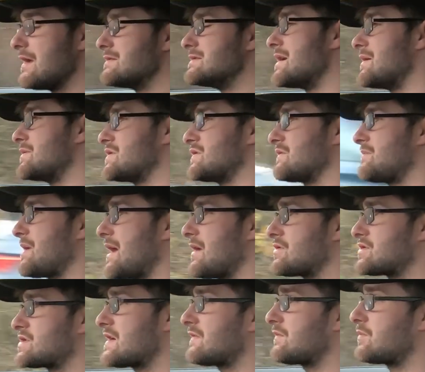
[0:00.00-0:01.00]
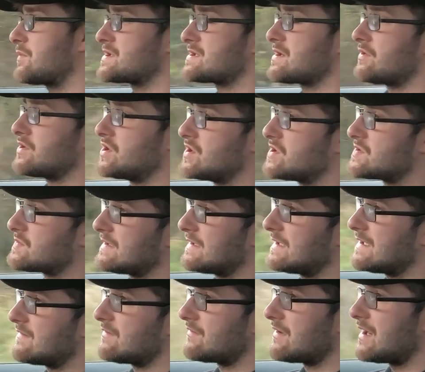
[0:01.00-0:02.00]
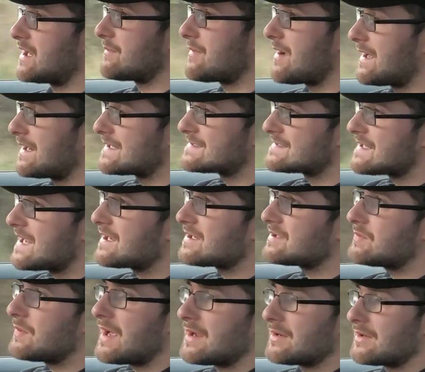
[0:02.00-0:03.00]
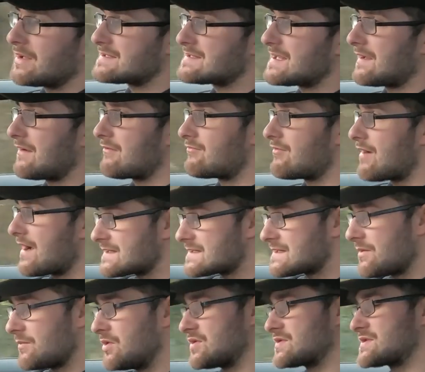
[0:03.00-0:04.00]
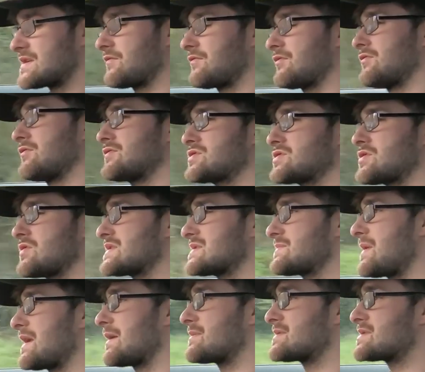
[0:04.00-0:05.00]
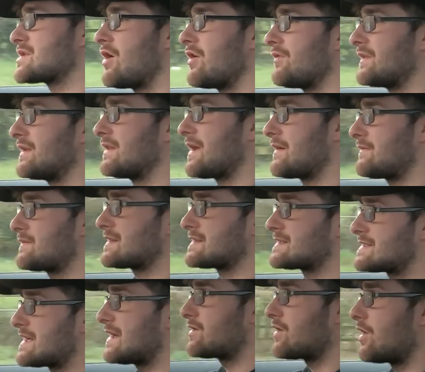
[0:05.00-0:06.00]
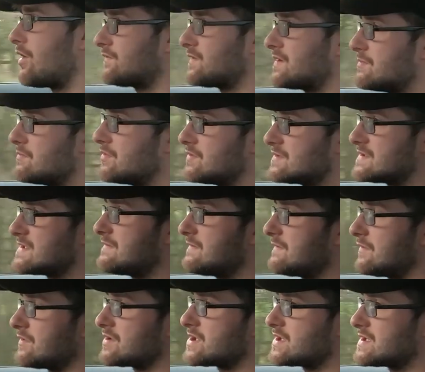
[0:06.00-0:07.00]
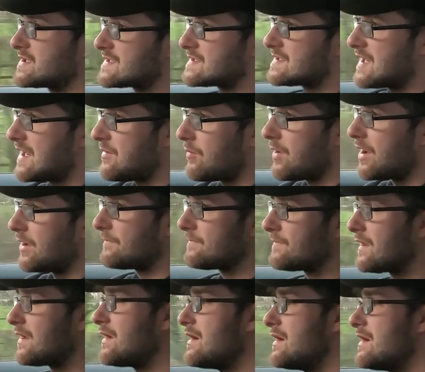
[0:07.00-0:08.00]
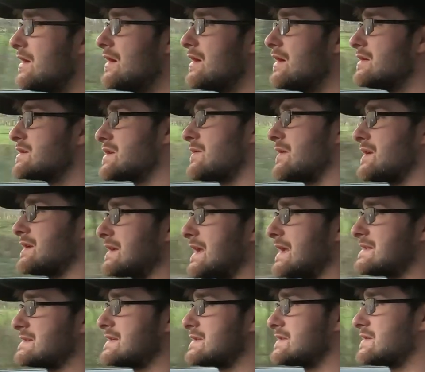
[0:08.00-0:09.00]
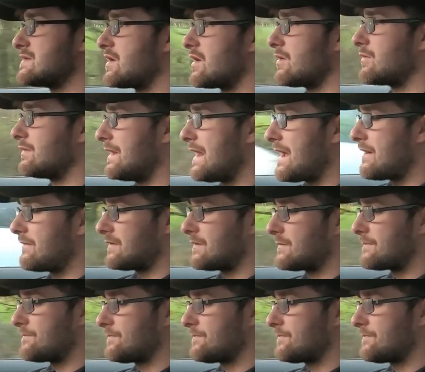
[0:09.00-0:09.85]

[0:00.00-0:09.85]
Now do a paddle shift, which I'll use when leaving the roundabout in a second, where I'm going to take a right. We also have cruise control and speed limiter on the left hand side of the multi-function steering wheel, so indicating to go left.